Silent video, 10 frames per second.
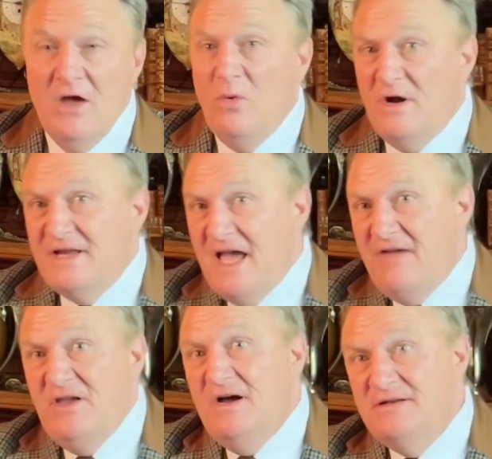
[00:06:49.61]
One
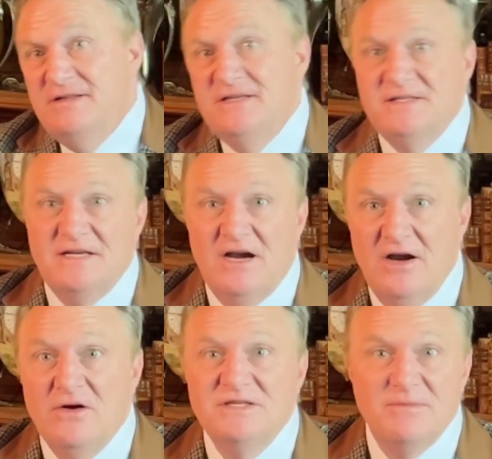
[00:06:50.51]
caveat to this
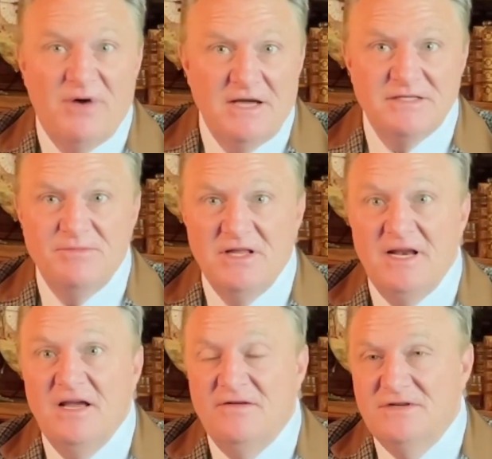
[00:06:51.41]
scenario is the
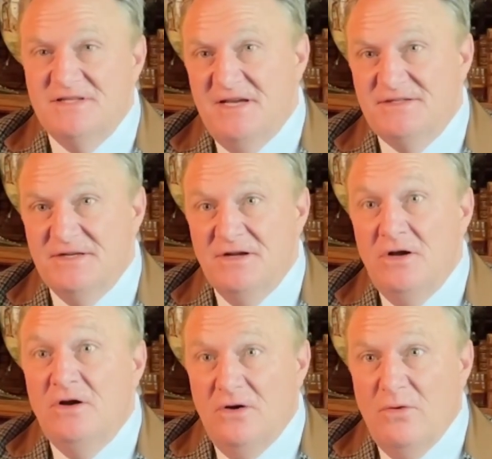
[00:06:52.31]
possibility of recession,
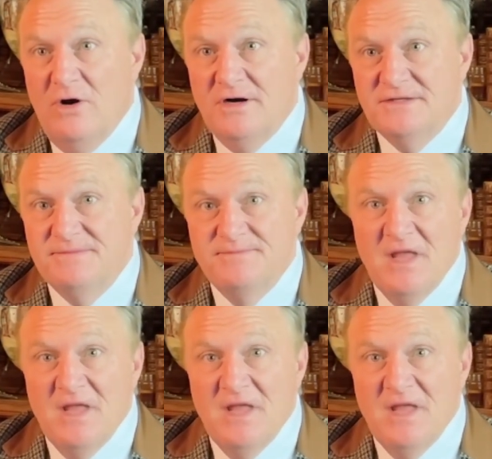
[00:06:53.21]
or worse.